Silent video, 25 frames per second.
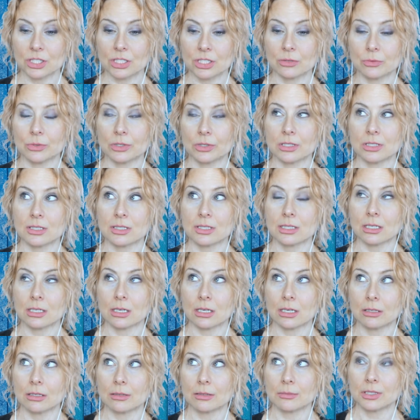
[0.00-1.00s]
was
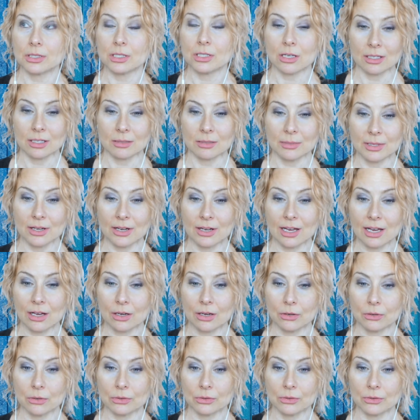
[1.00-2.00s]
talking about
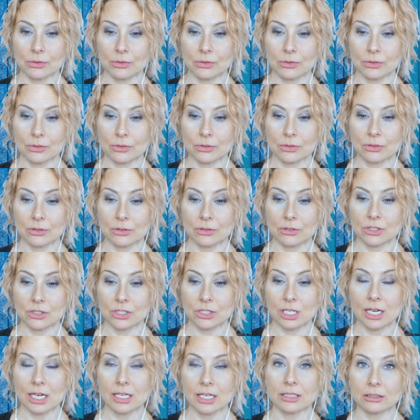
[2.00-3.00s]
how
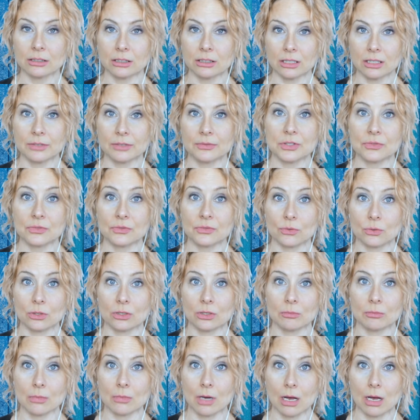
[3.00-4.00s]
she kind of lives
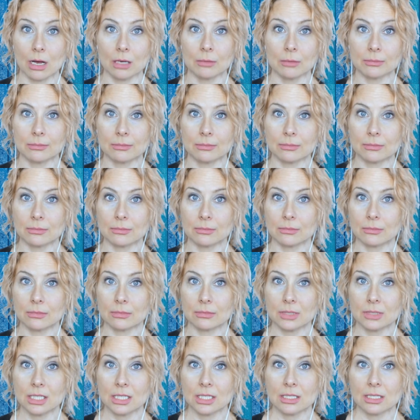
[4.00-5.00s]
for mom.
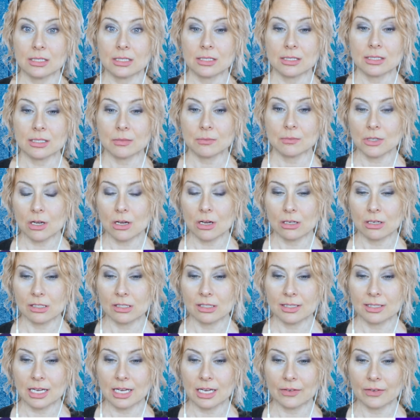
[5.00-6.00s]
Some
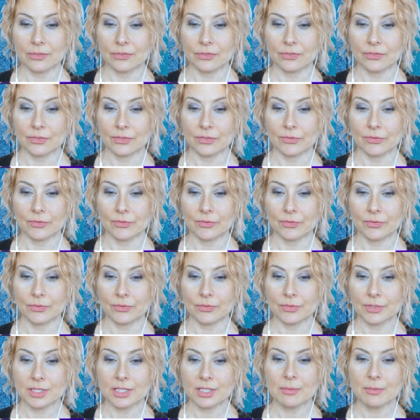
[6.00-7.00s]
dogs have
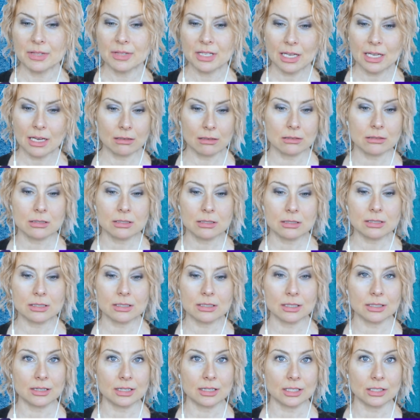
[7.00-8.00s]
something else
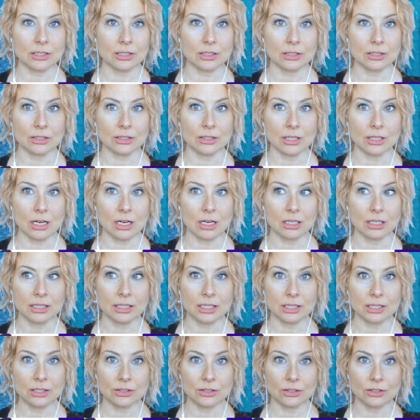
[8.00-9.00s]
that they're
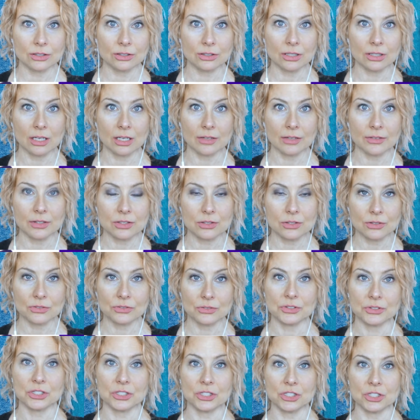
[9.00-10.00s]
here on this
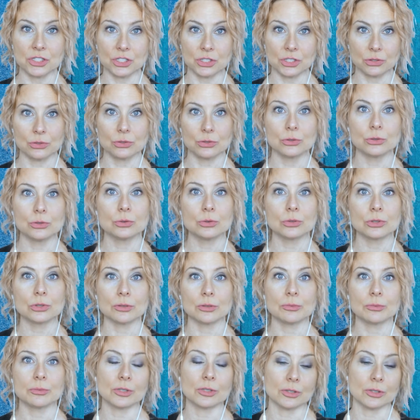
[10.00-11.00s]
earth to
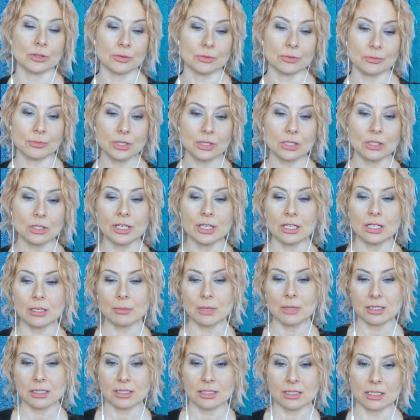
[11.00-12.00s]
do, and I'm
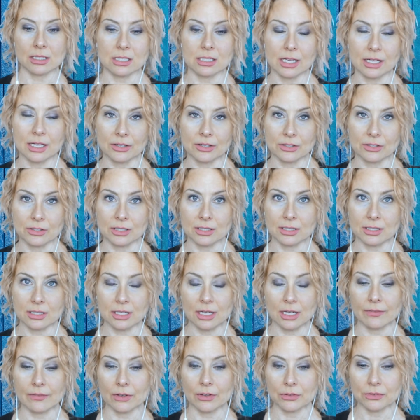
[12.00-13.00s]
not saying Tiger doesn't
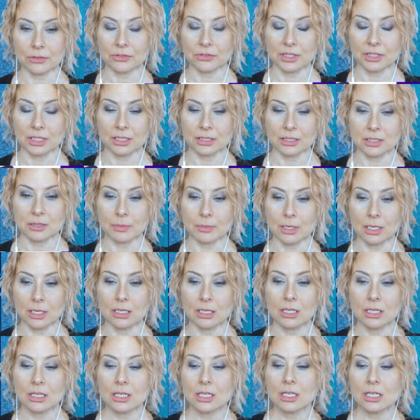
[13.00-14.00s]
have other things, but